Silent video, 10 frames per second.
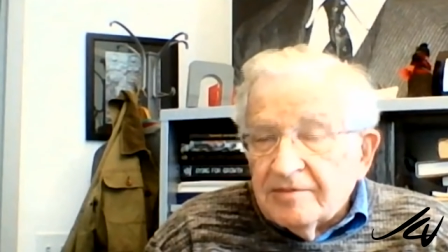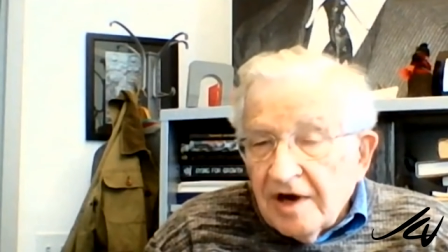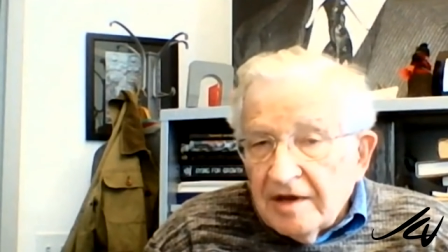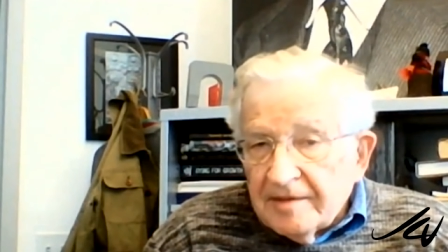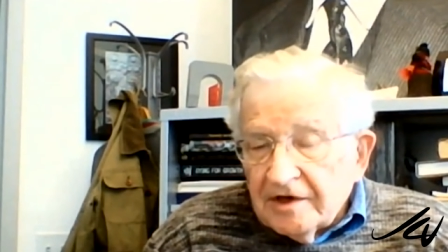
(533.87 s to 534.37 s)

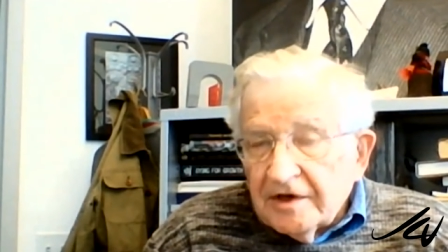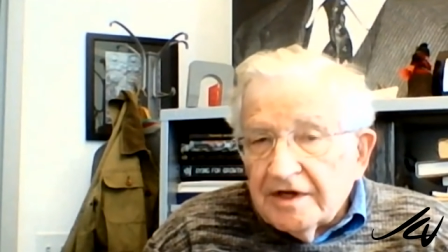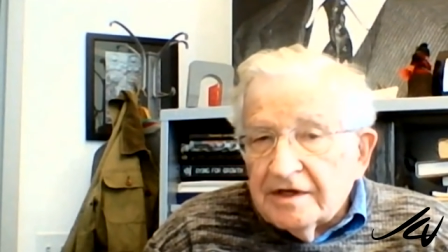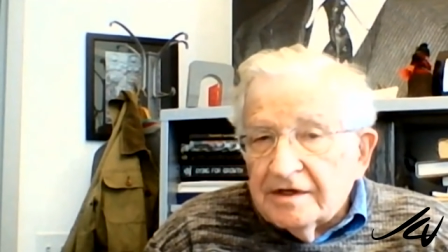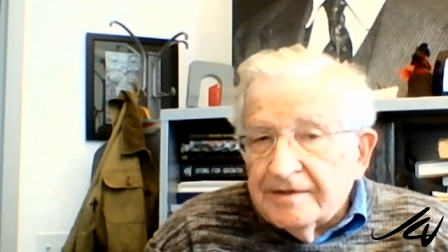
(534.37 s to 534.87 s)

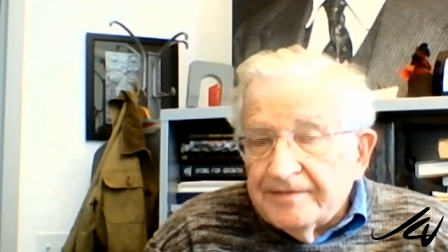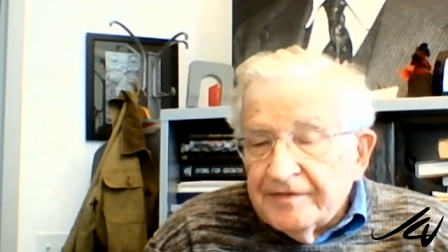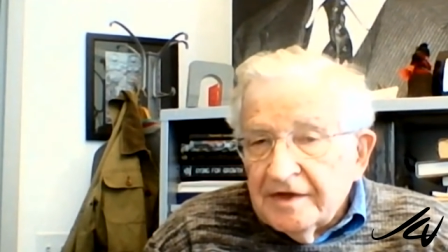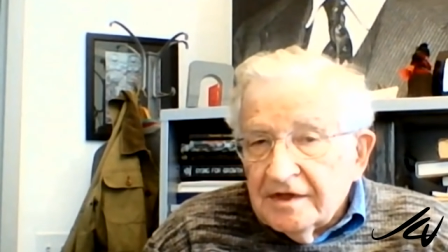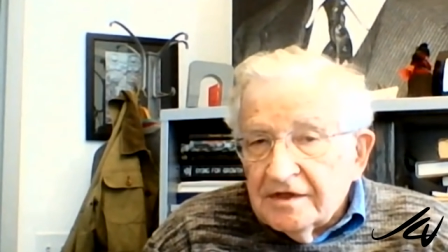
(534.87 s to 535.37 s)
primary uh,
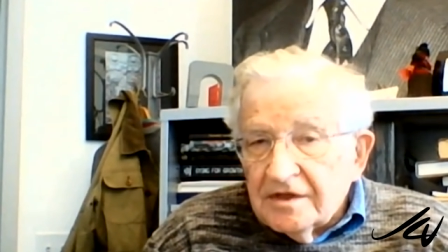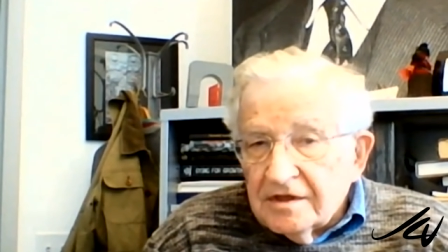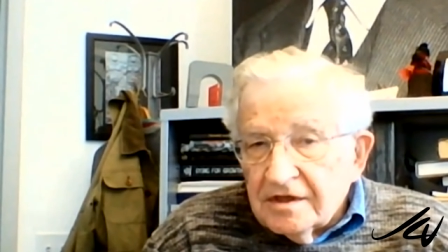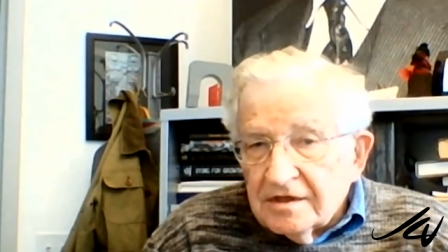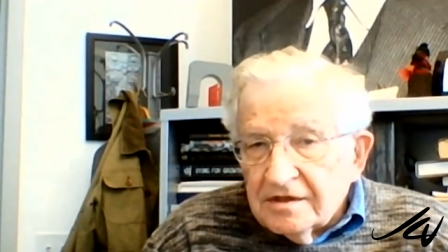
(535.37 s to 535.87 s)

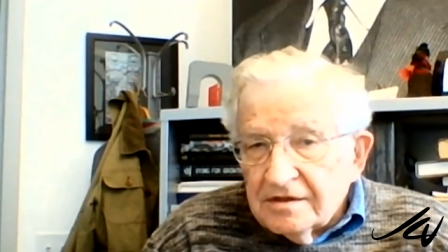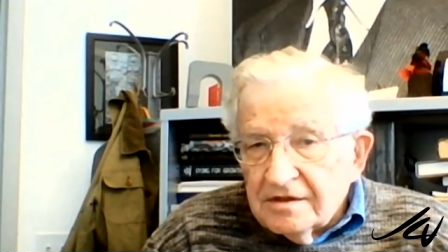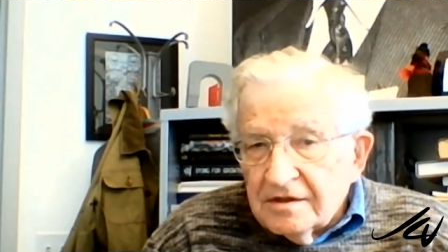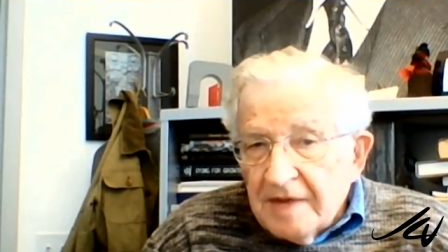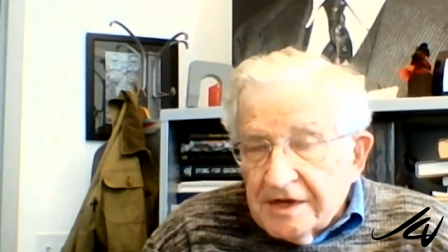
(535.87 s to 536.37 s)

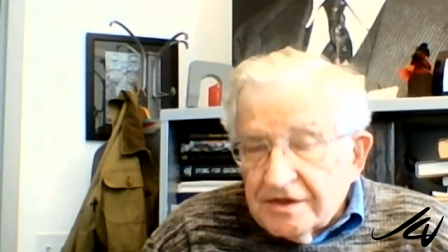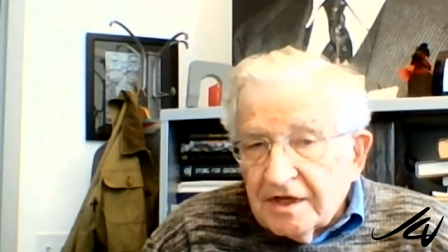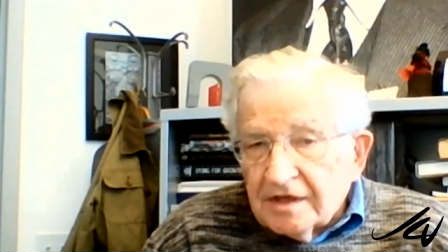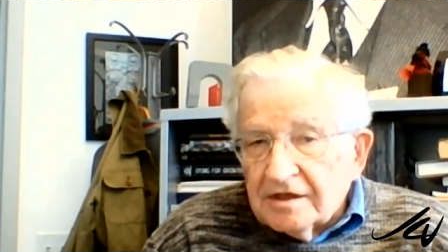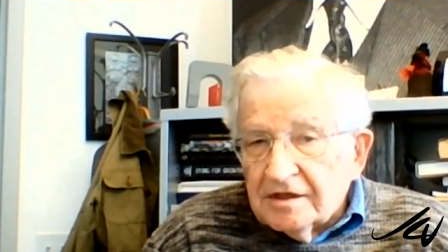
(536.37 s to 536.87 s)

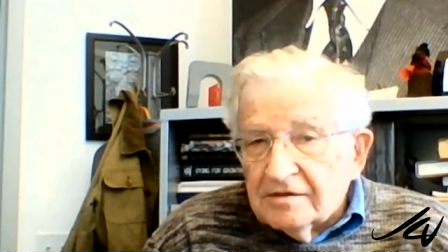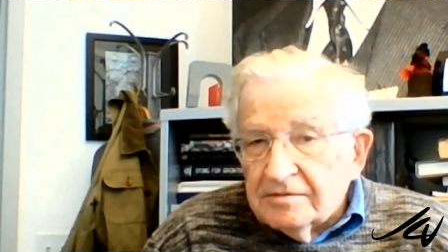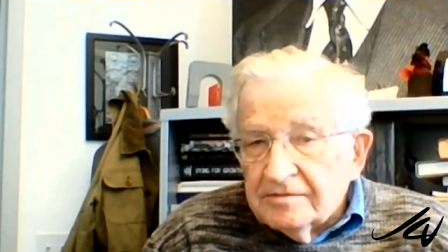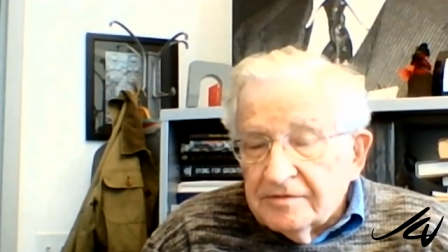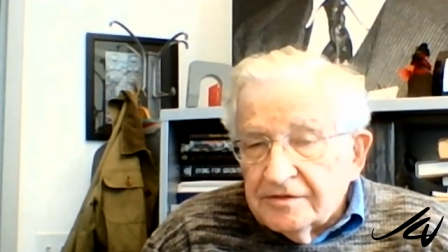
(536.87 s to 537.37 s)
domestic uh,
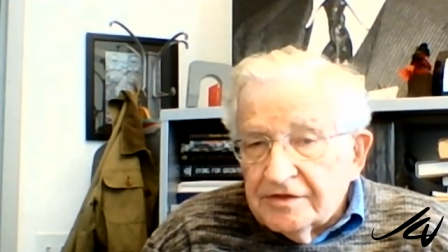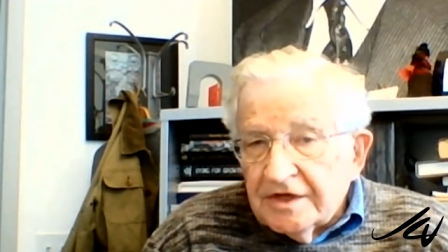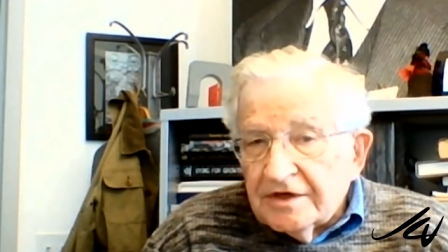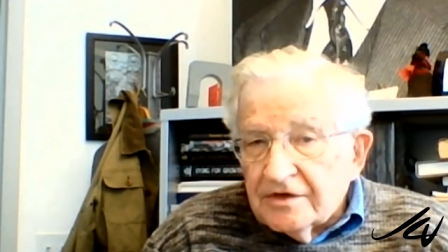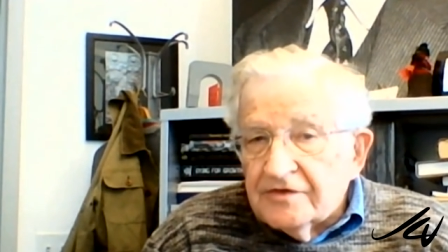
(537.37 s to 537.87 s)

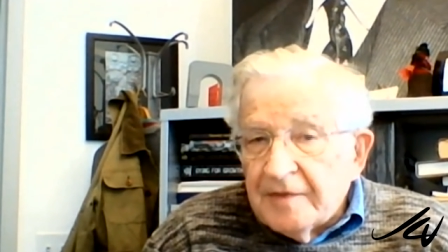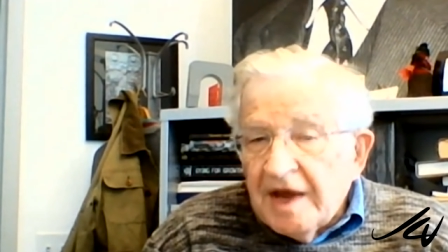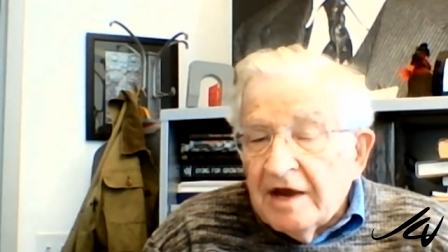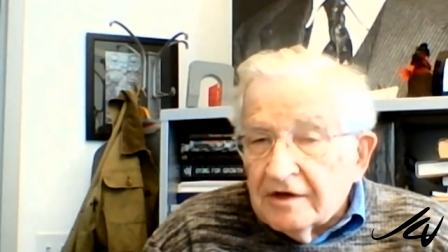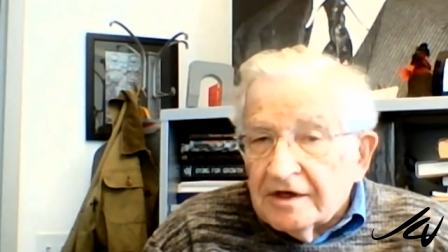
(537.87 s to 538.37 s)
centers of
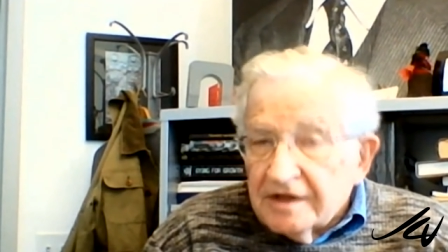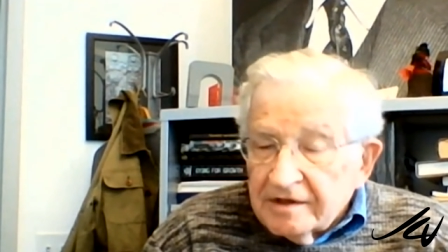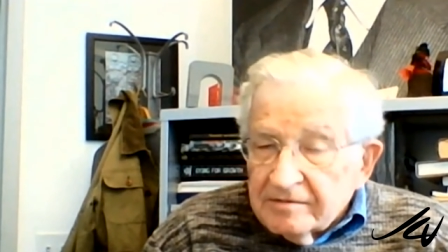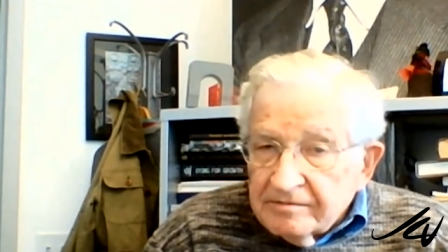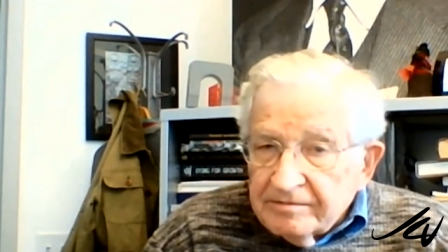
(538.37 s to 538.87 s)
power.
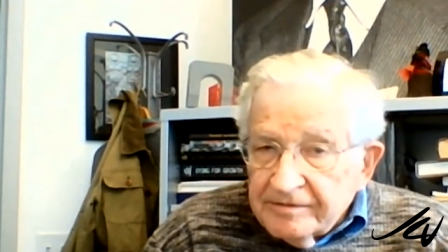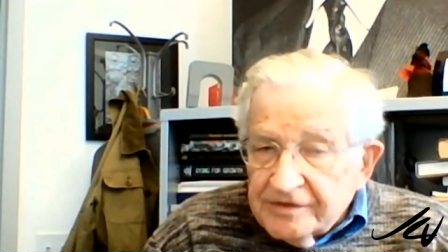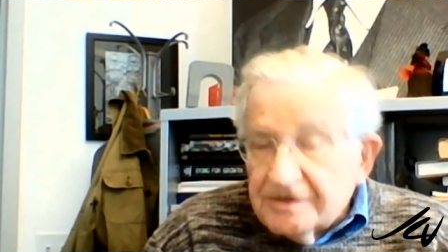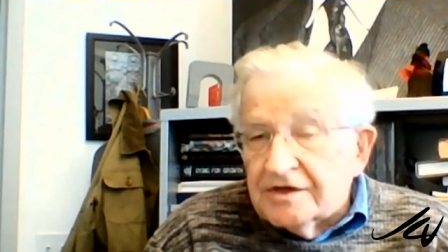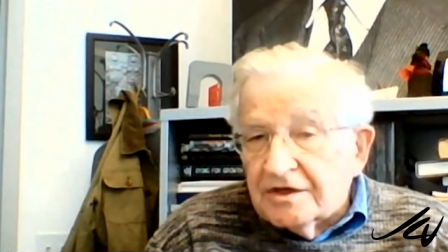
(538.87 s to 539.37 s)
That
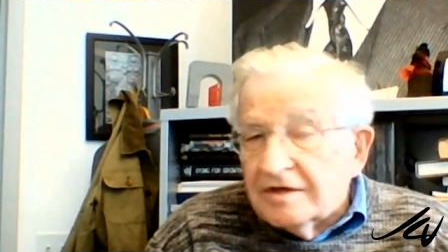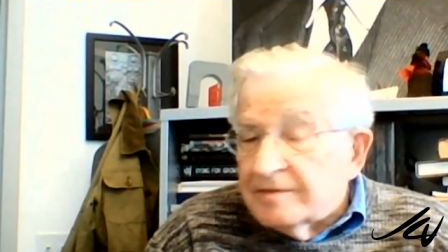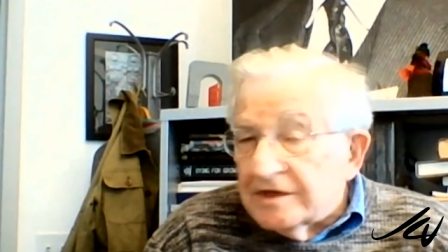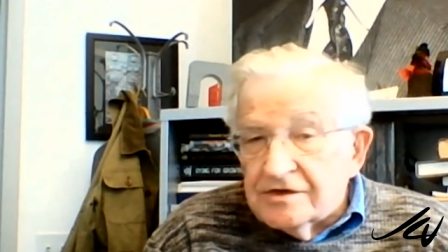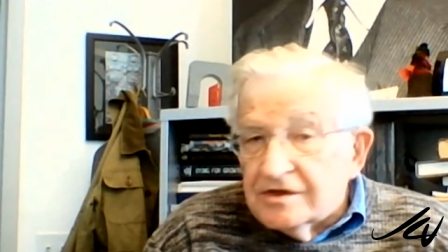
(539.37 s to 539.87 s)
essentially
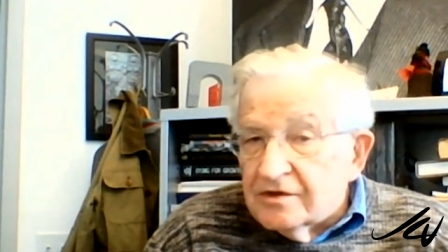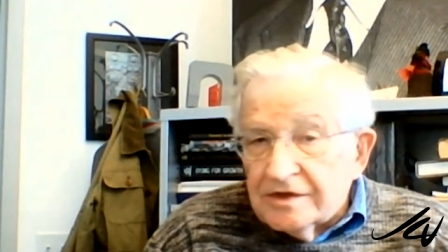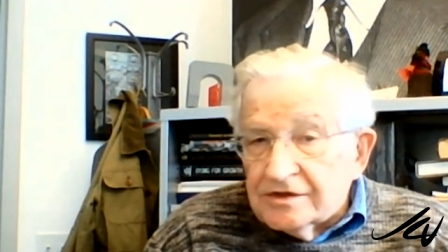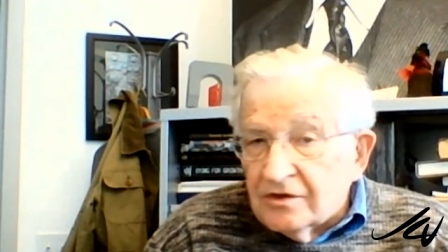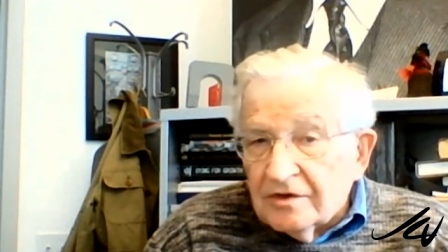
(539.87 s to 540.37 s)
means the U.S.